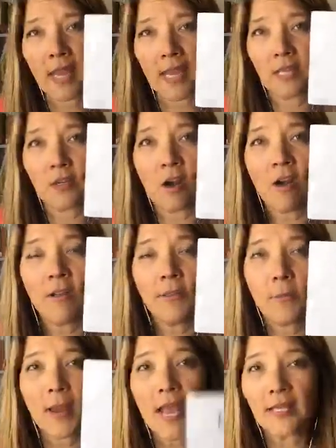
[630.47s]
and all
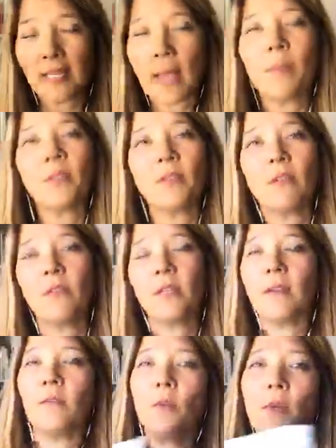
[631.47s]
the past episodes
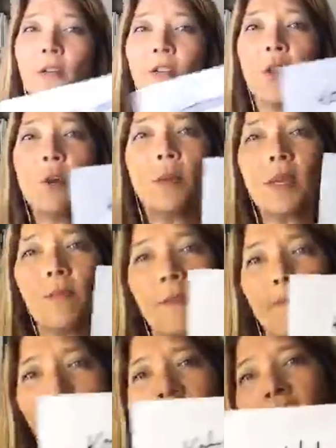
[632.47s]
of Twitterscope can be
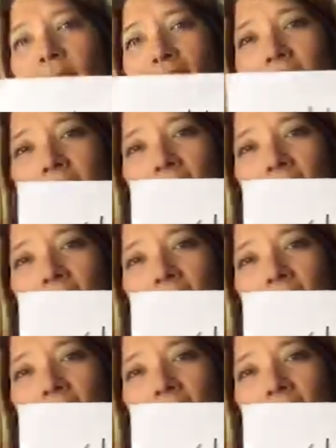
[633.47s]
found at